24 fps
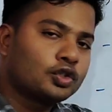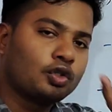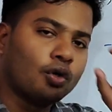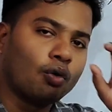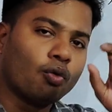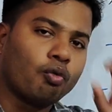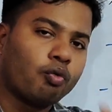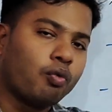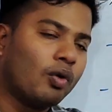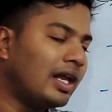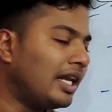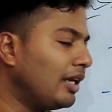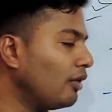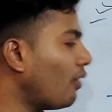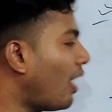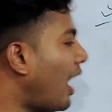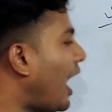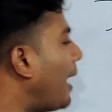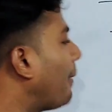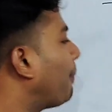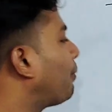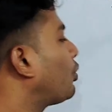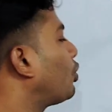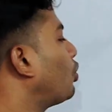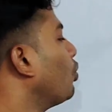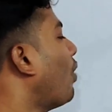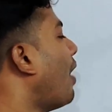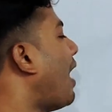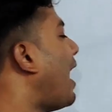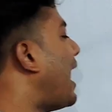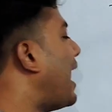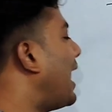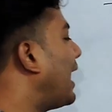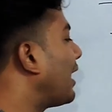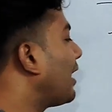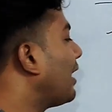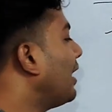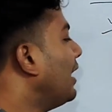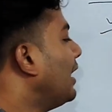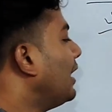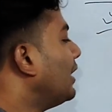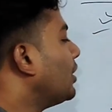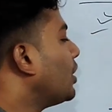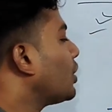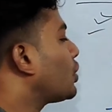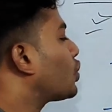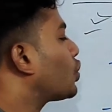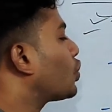So when you have to add
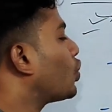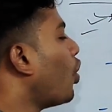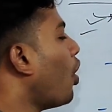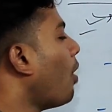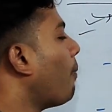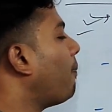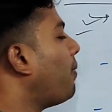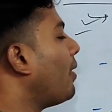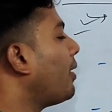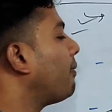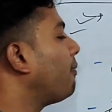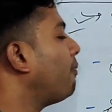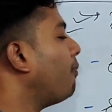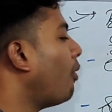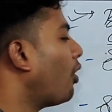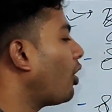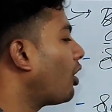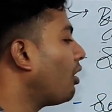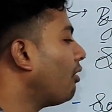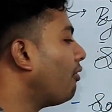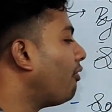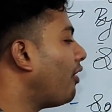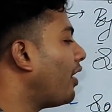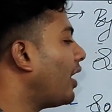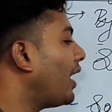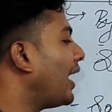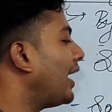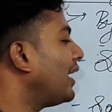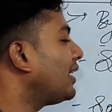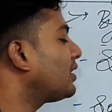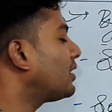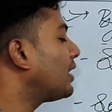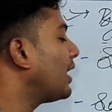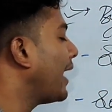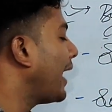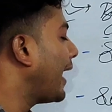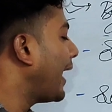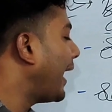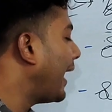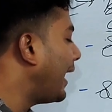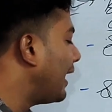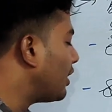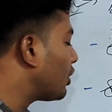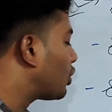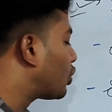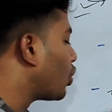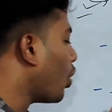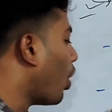the soap of monovalent
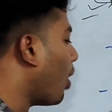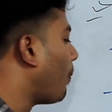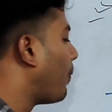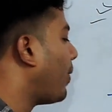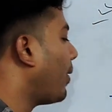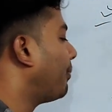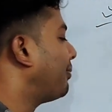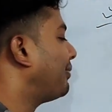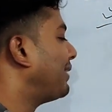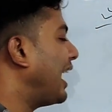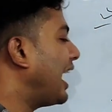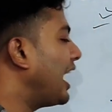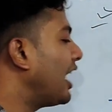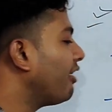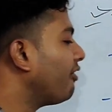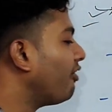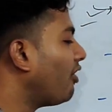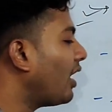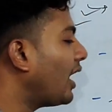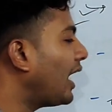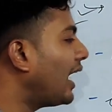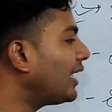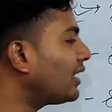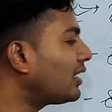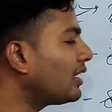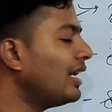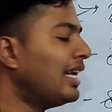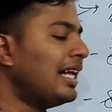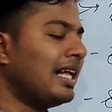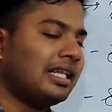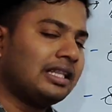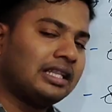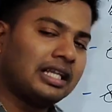in soap of divalent,